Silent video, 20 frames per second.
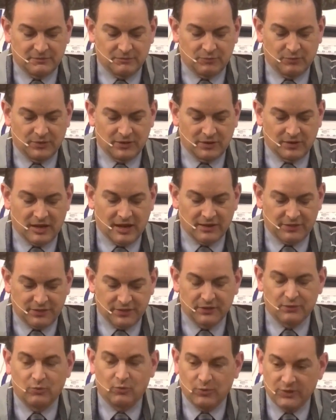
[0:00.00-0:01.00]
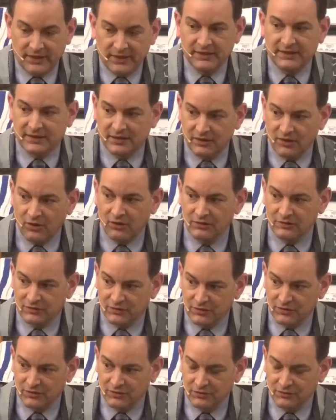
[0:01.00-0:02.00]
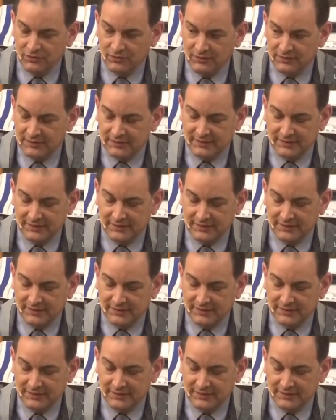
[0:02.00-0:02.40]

what I think we can all do